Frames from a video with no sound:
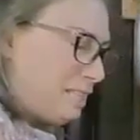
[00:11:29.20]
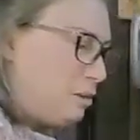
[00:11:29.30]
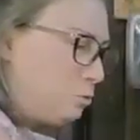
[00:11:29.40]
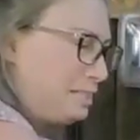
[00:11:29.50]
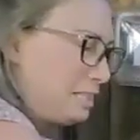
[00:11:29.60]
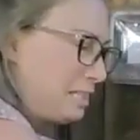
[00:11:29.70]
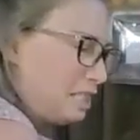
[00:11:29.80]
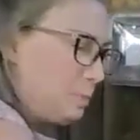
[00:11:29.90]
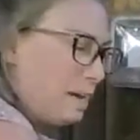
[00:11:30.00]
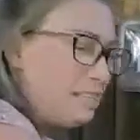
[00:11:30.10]
It was an
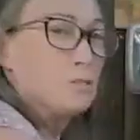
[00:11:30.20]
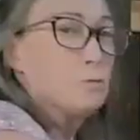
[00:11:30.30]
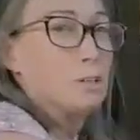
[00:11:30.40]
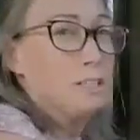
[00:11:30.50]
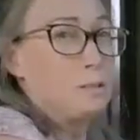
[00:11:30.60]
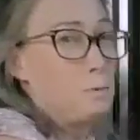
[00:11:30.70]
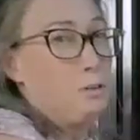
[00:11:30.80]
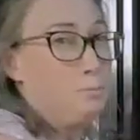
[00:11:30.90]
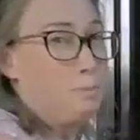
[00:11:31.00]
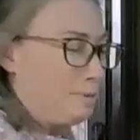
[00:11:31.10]
expensive wooden
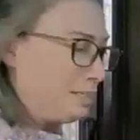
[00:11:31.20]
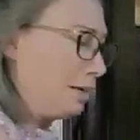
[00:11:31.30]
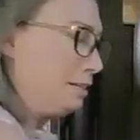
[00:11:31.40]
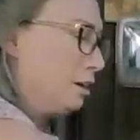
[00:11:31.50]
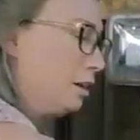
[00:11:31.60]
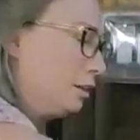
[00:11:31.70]
spoon, maybe $9.